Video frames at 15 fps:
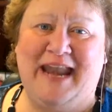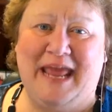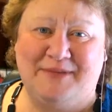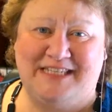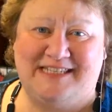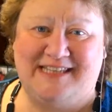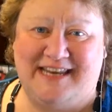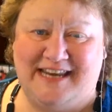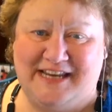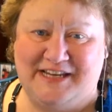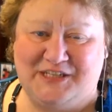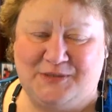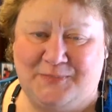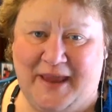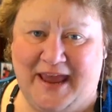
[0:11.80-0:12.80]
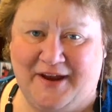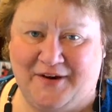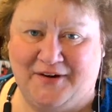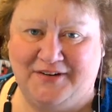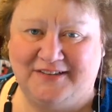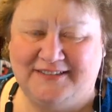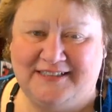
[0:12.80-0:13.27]
Cindy
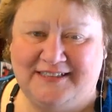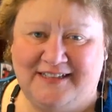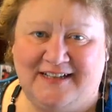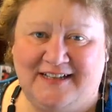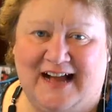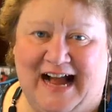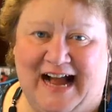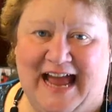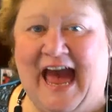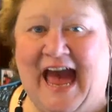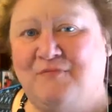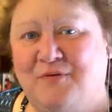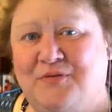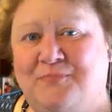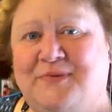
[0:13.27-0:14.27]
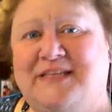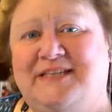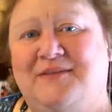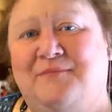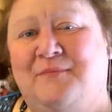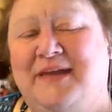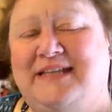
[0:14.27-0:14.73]
Speaker. I have with
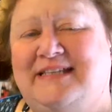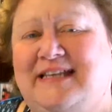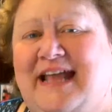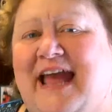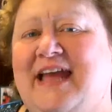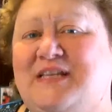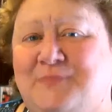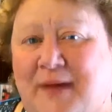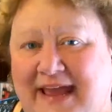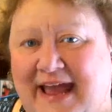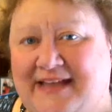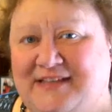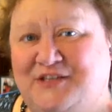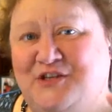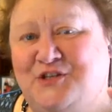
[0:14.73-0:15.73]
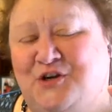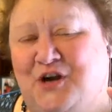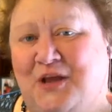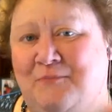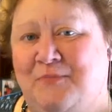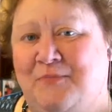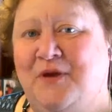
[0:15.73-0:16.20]
me today as my guest attorney
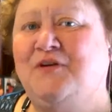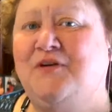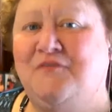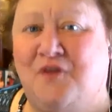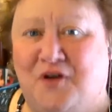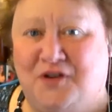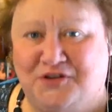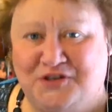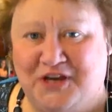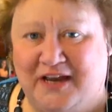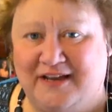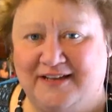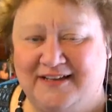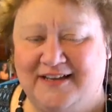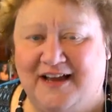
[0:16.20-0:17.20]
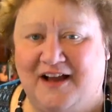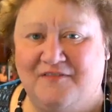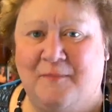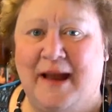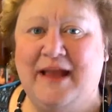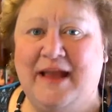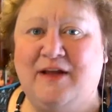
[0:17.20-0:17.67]
Bill Kowalczyk of
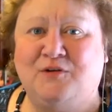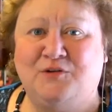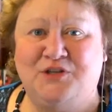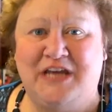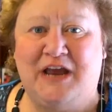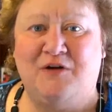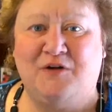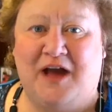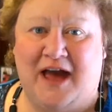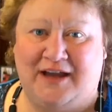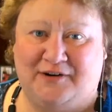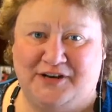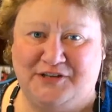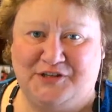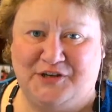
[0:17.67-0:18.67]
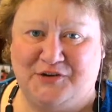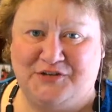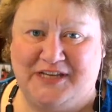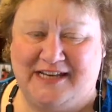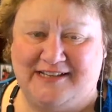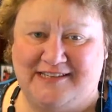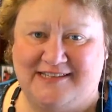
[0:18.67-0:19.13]
Michael J. O'Connor and
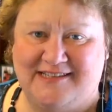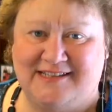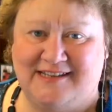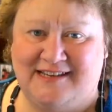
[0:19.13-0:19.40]
Associates.